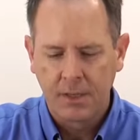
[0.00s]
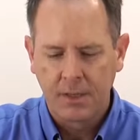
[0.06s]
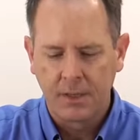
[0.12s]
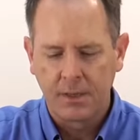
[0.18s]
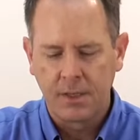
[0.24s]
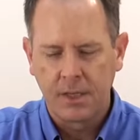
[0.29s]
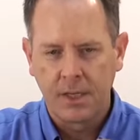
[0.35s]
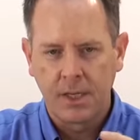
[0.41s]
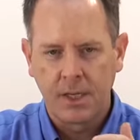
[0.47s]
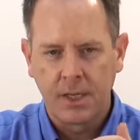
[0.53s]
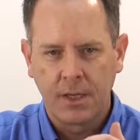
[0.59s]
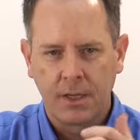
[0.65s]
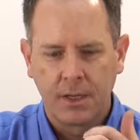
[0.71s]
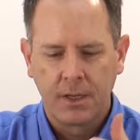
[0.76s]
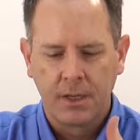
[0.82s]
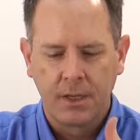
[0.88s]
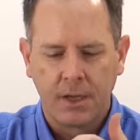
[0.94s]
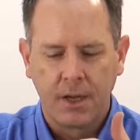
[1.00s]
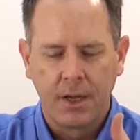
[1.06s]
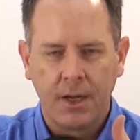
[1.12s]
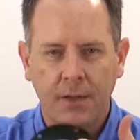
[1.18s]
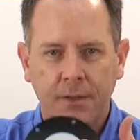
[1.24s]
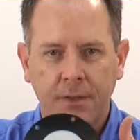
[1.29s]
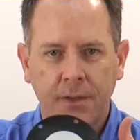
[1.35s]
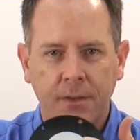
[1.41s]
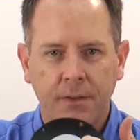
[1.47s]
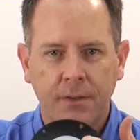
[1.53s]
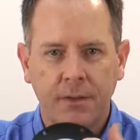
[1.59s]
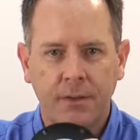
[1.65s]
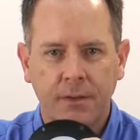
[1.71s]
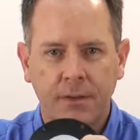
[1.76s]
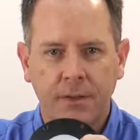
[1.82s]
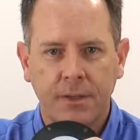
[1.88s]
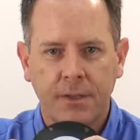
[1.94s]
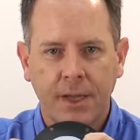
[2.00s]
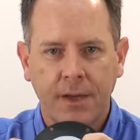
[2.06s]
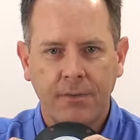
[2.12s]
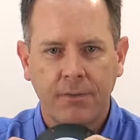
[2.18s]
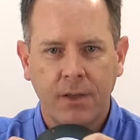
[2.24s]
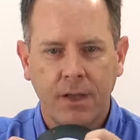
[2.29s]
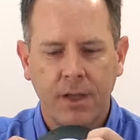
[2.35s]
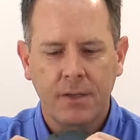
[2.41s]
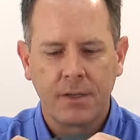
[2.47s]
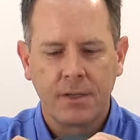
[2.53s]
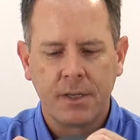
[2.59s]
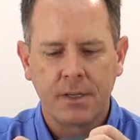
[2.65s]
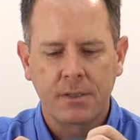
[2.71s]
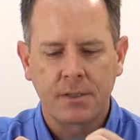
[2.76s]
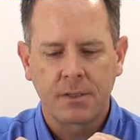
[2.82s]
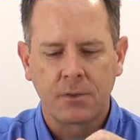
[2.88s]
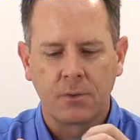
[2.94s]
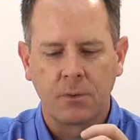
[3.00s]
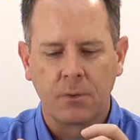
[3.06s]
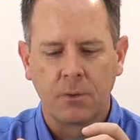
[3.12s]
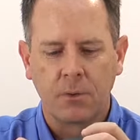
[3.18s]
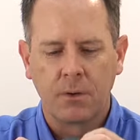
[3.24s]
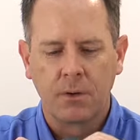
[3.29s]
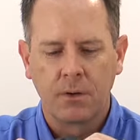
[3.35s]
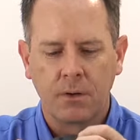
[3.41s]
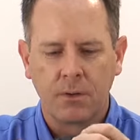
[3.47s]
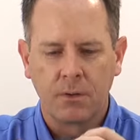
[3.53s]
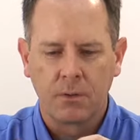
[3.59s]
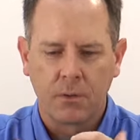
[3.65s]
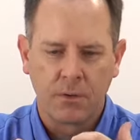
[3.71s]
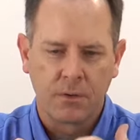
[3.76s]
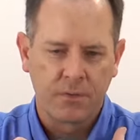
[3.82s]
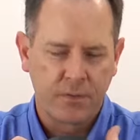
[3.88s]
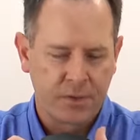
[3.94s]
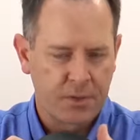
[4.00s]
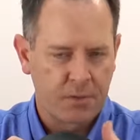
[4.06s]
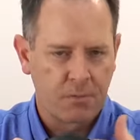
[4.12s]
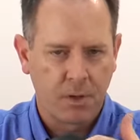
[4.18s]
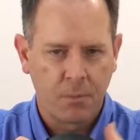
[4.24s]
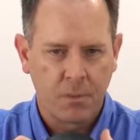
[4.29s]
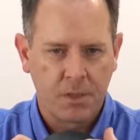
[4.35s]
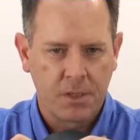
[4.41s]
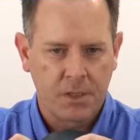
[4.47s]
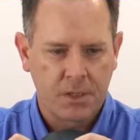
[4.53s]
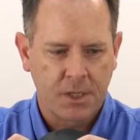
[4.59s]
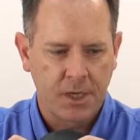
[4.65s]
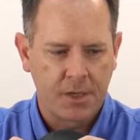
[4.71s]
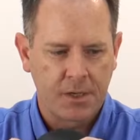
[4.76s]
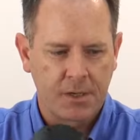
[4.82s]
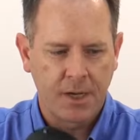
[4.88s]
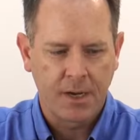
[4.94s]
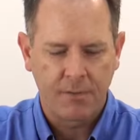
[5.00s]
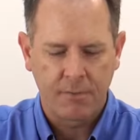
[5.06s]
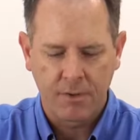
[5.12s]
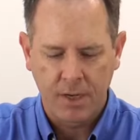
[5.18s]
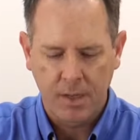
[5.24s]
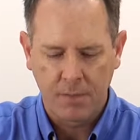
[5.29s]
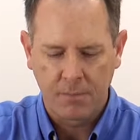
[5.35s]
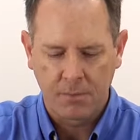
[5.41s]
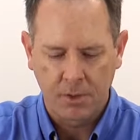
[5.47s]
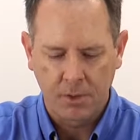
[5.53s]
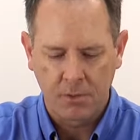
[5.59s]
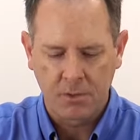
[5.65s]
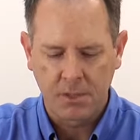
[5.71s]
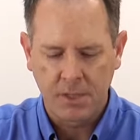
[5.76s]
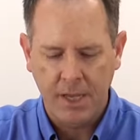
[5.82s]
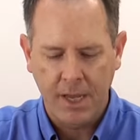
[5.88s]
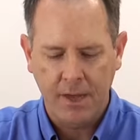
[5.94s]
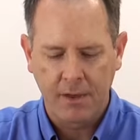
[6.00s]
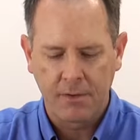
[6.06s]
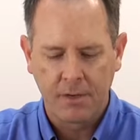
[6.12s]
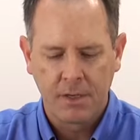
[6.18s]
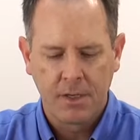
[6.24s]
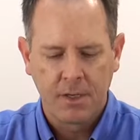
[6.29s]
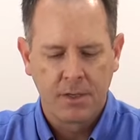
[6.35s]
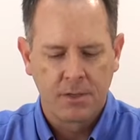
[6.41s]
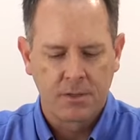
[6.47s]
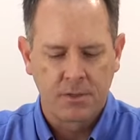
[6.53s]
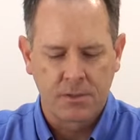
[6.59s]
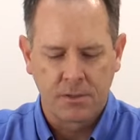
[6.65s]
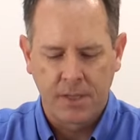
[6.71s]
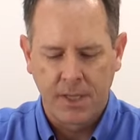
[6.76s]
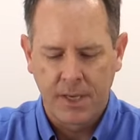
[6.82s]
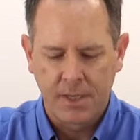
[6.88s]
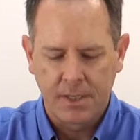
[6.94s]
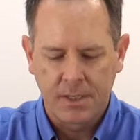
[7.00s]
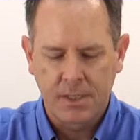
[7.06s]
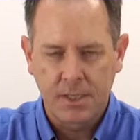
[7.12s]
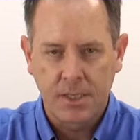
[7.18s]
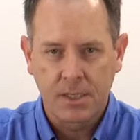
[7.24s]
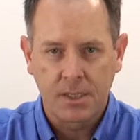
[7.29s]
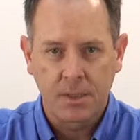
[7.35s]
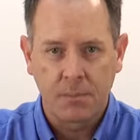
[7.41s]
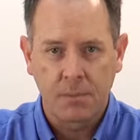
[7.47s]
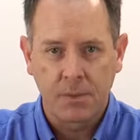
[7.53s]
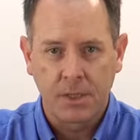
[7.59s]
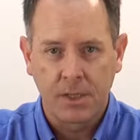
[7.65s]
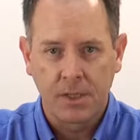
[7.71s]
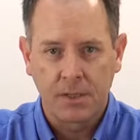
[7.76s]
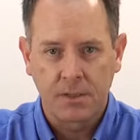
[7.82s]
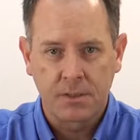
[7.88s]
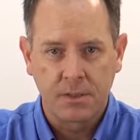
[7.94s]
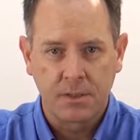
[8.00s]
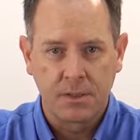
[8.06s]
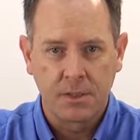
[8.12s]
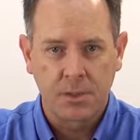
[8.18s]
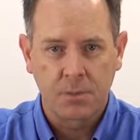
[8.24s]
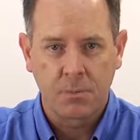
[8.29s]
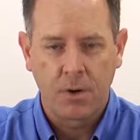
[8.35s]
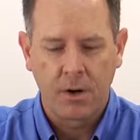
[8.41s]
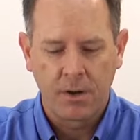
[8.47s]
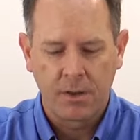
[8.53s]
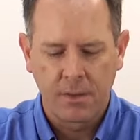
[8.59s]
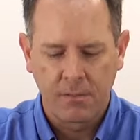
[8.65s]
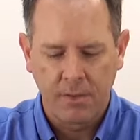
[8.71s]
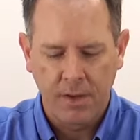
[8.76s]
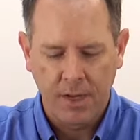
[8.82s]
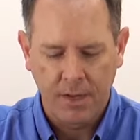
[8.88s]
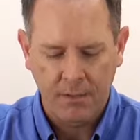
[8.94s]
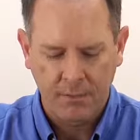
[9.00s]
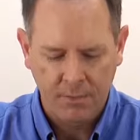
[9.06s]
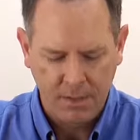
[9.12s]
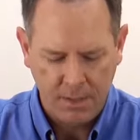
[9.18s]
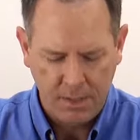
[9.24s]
The Teflon disc, or if it's a rubber disc on your diaphragm, goes down so that it seats up against this part of the valve.